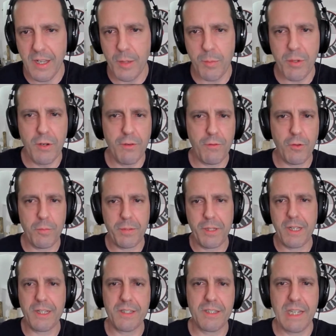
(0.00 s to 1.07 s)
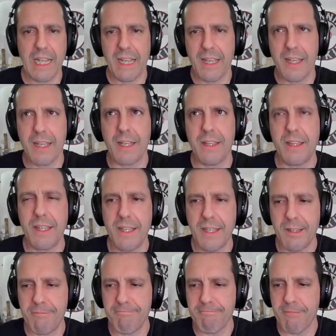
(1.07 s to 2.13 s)
beautiful plus
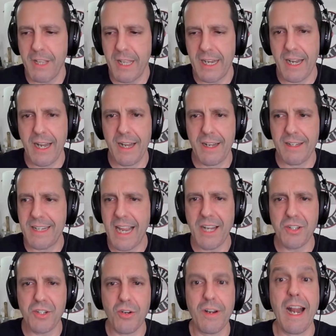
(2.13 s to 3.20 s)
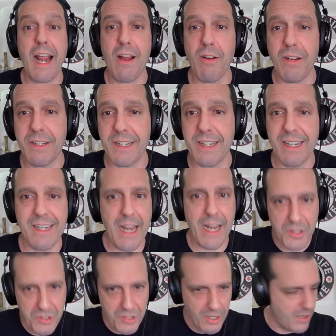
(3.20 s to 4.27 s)
the in danger inherent in
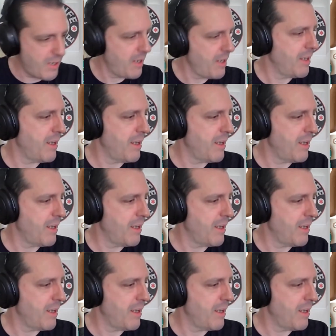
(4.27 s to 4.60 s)
nature.